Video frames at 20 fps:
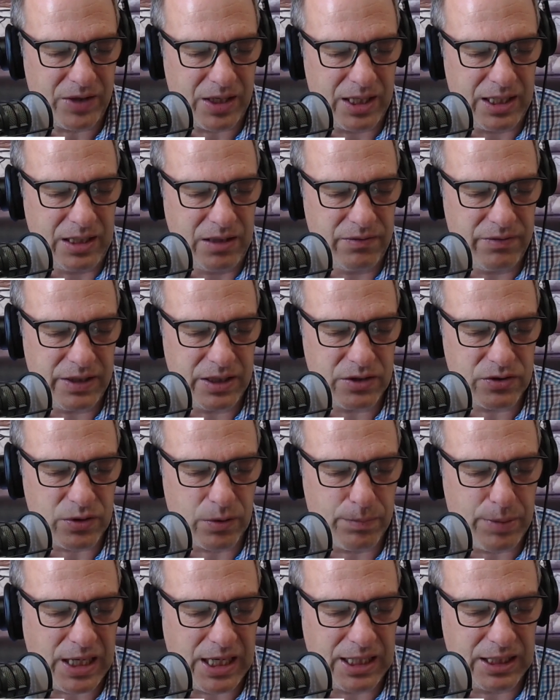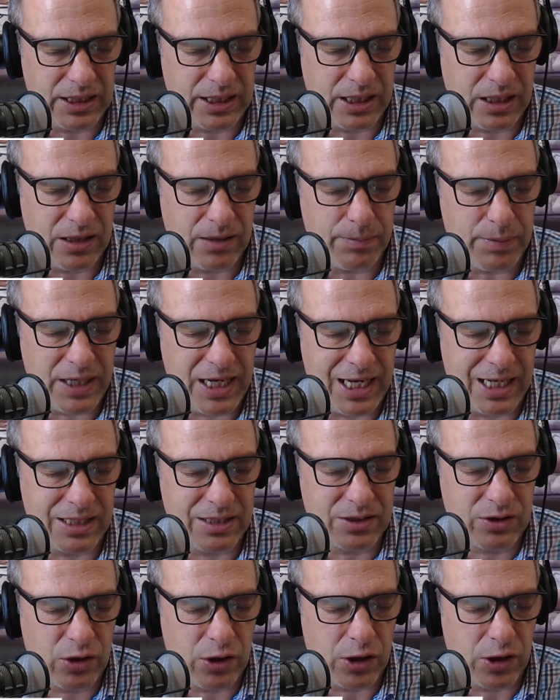EVs are piling up at
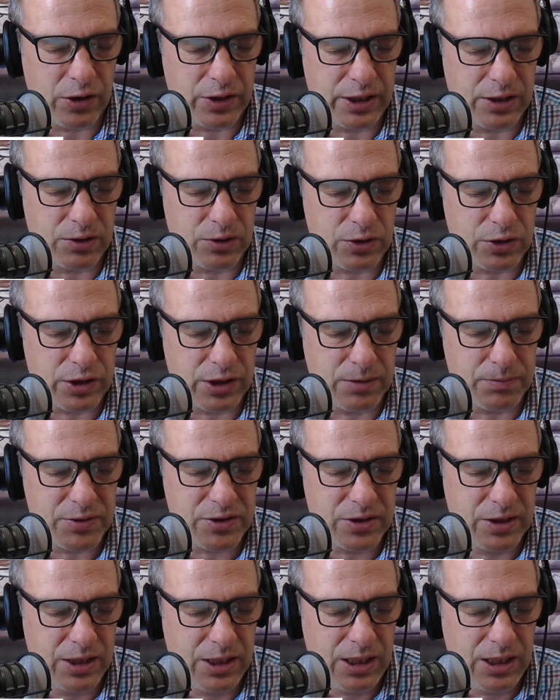car dealerships.